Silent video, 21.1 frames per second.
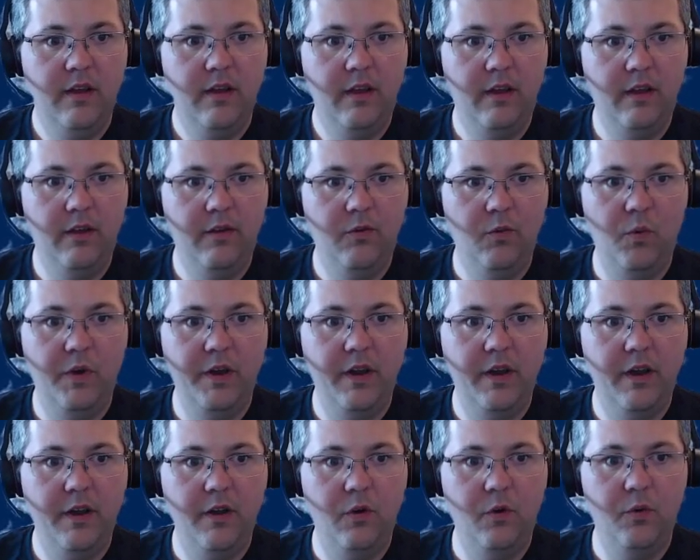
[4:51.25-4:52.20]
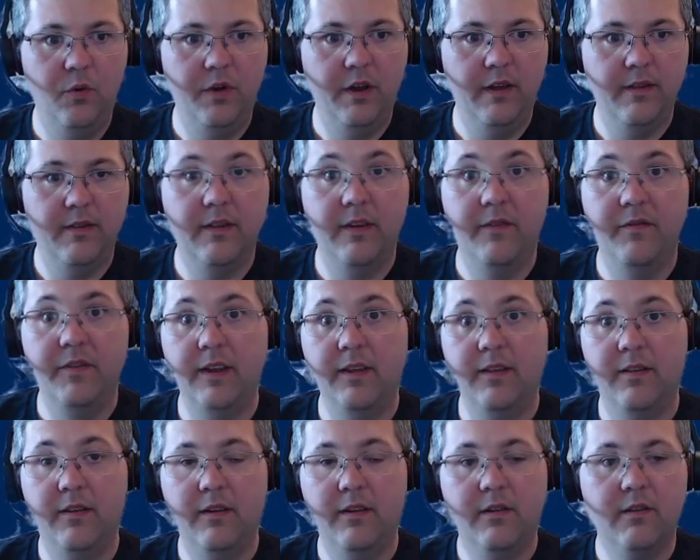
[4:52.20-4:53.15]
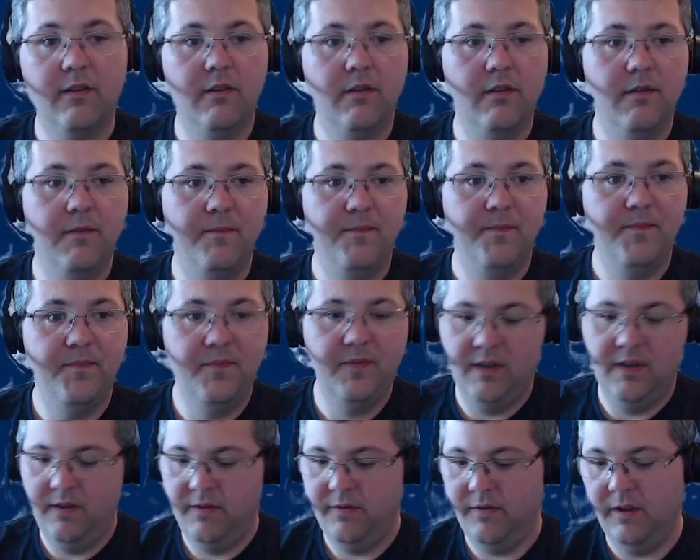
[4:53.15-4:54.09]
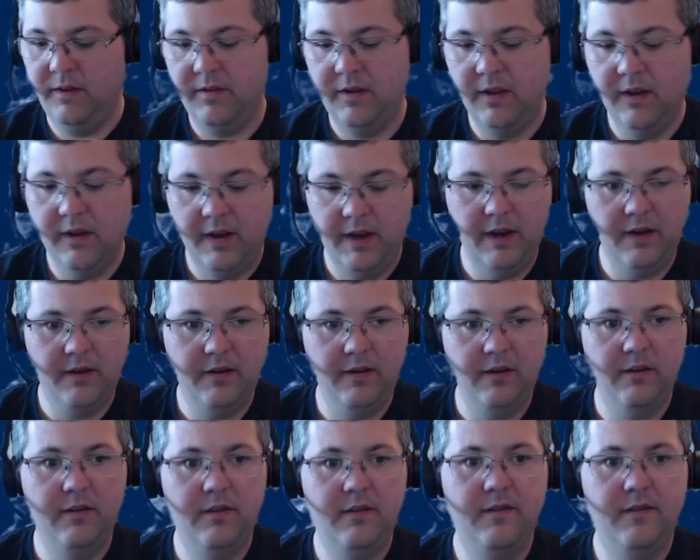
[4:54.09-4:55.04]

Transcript: is 1.0.76. So let's get connected.